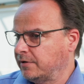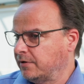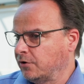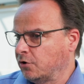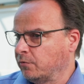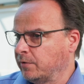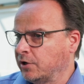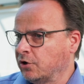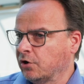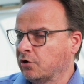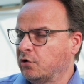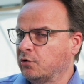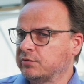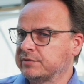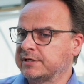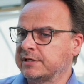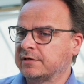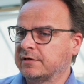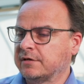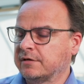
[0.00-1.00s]
We're not
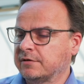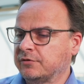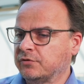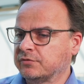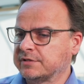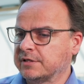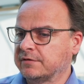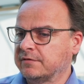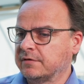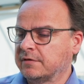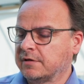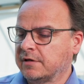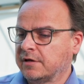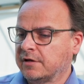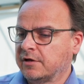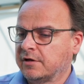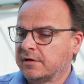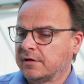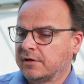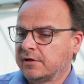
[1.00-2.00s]
using
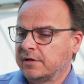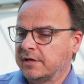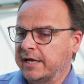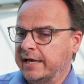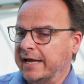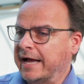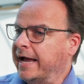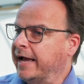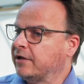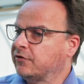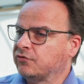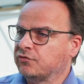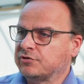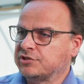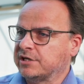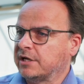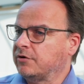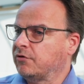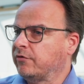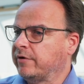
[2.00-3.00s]
AI to
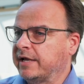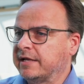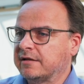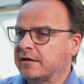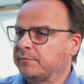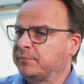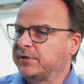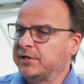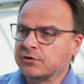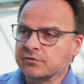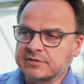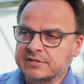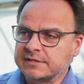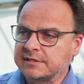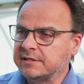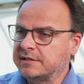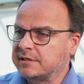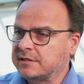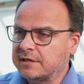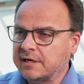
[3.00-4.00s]
generate a
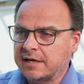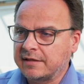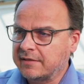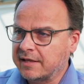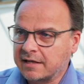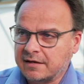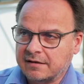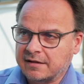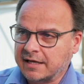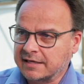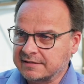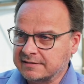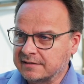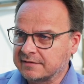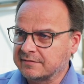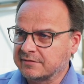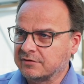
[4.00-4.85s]
POC and then that's it.